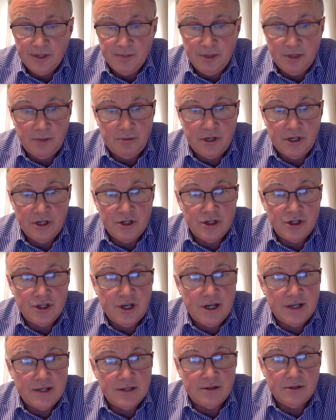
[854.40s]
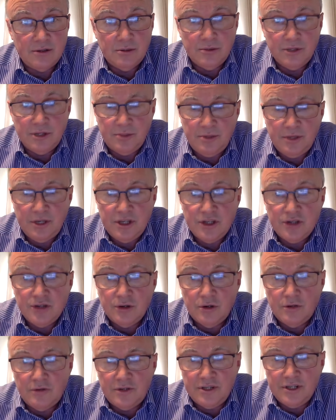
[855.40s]
because blood pressure checks at home with the
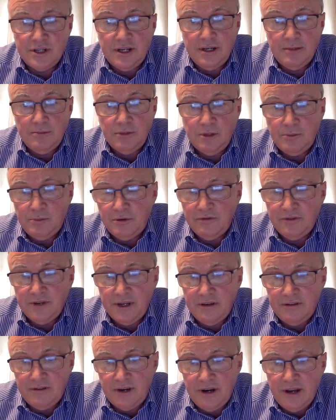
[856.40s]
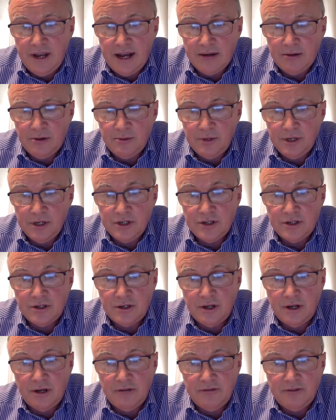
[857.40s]
patient over time will provide a very accurate
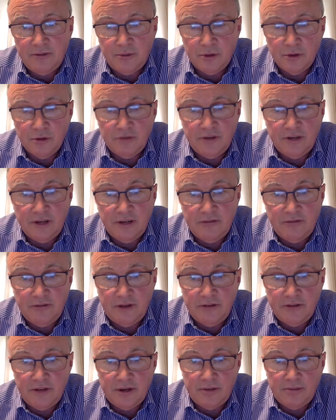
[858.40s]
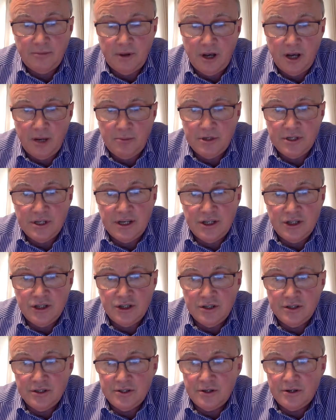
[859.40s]
picture of the profile of, of their
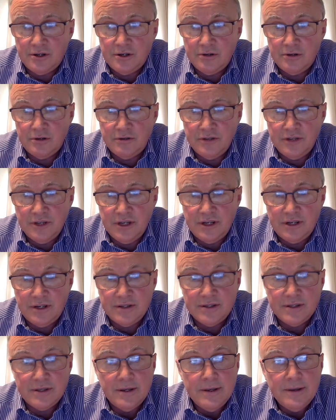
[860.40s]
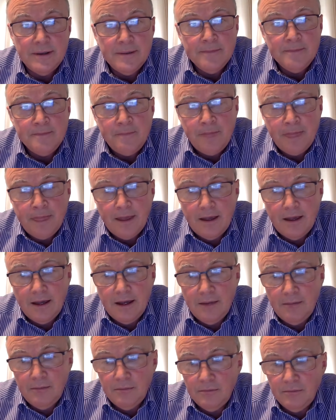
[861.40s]
hypertension disorder over the years.
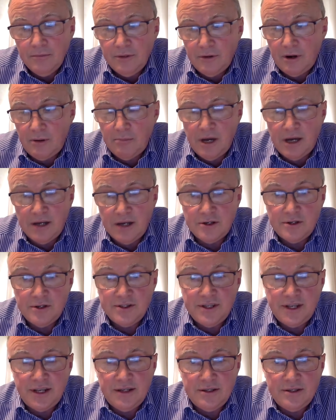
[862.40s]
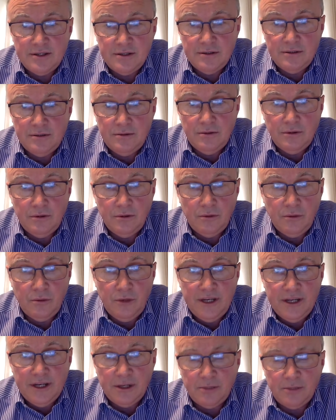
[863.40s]
Um, there are monitors then to
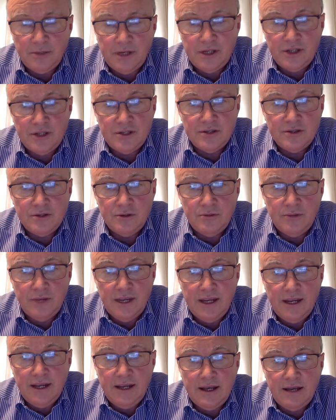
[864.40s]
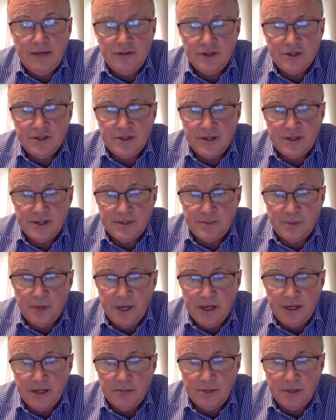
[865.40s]
weed out patients who may have just a
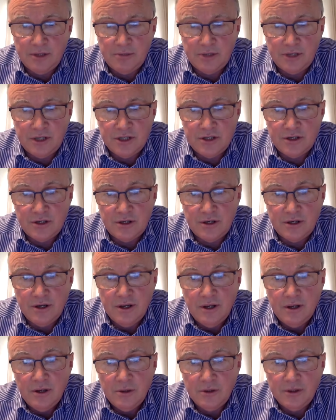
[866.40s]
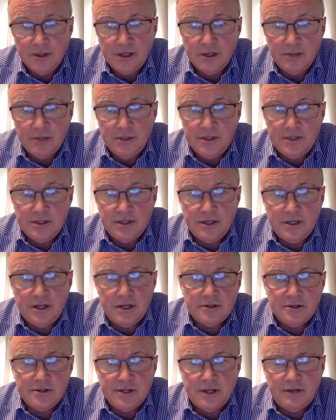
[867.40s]
spike in blood pressure when they come into
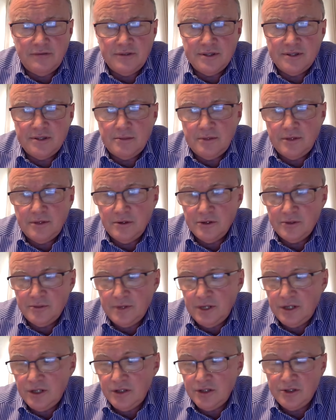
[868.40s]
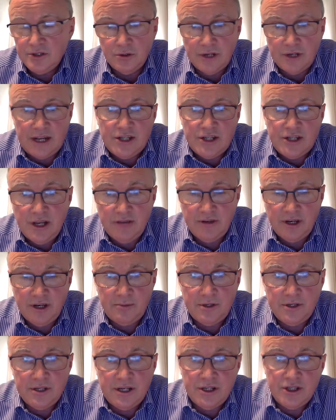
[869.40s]
the doctor's office. Some of those patients don't actually
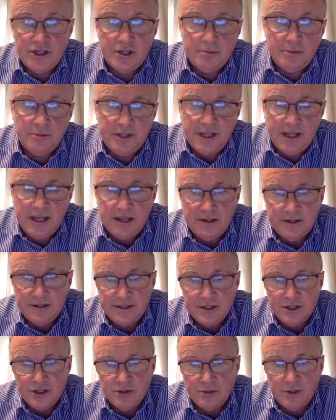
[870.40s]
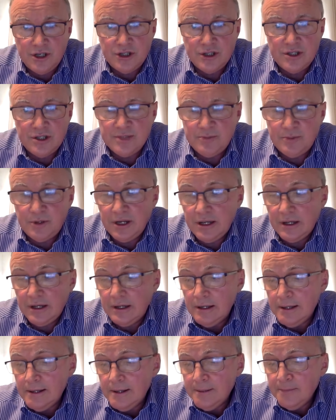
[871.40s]
have hypertension, but they get a situational
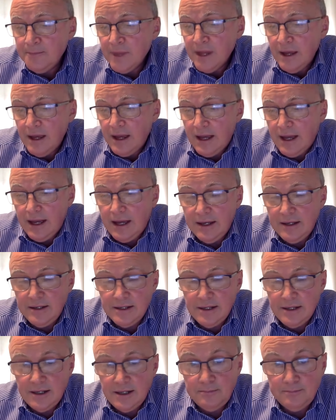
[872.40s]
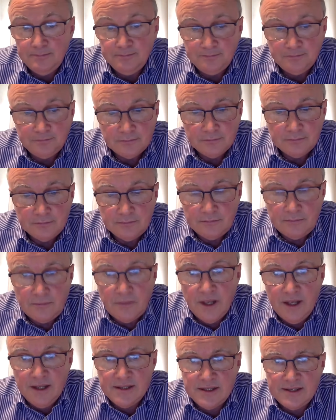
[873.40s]
spike. And um,
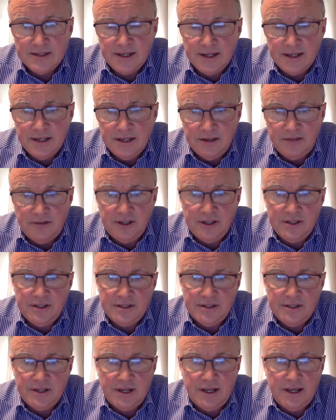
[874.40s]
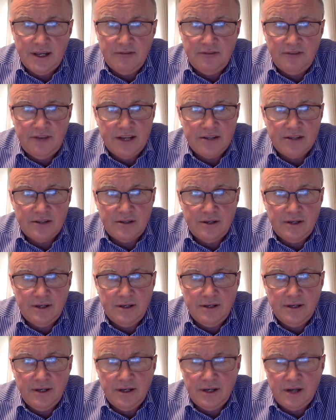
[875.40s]
it's a significant uh,
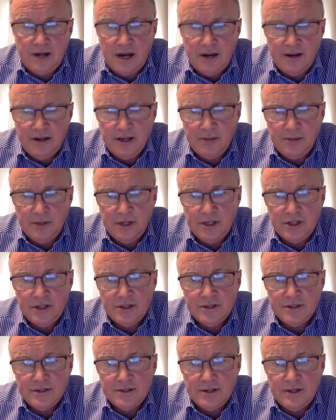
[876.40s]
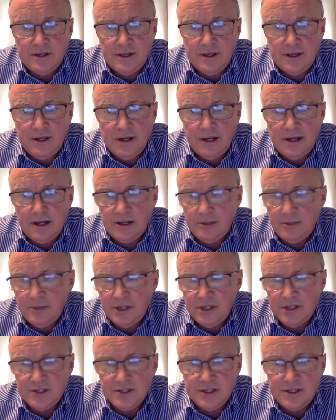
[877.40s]
factor in, in cardiac patients. Uh, a lot of
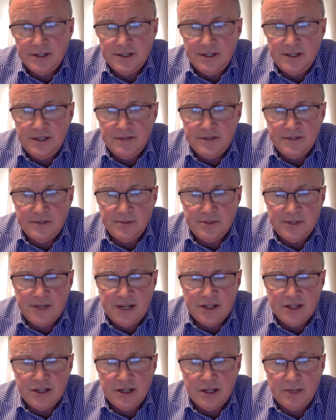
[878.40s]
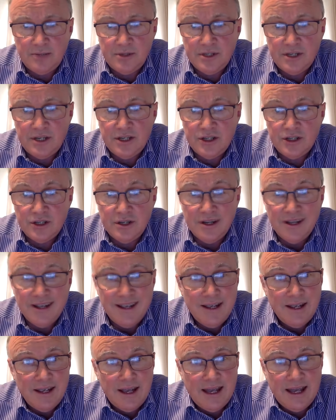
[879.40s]
the patients I see have substantial
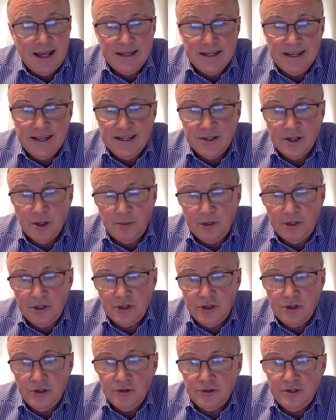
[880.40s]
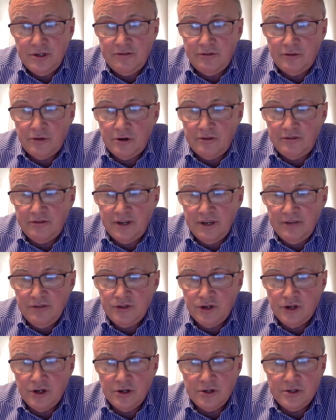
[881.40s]
hypertension and end up on two, three, four, or
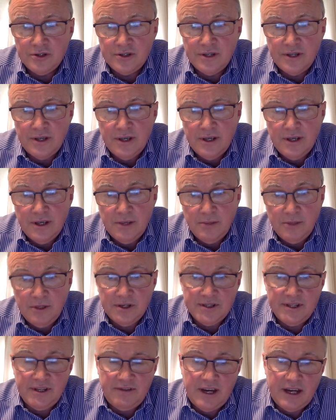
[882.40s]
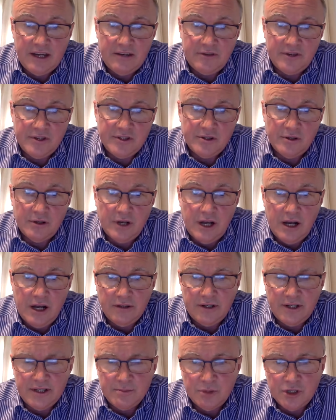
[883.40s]
five drugs because they've had it for so
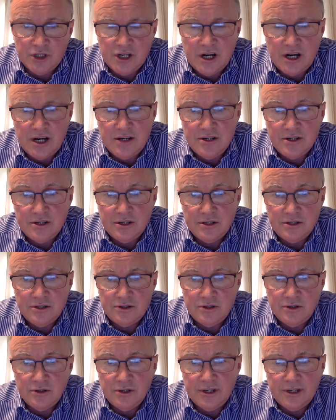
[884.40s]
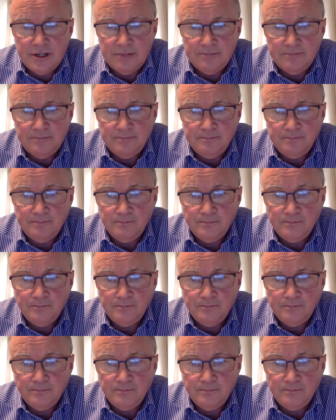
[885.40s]
long that it's much harder to control now.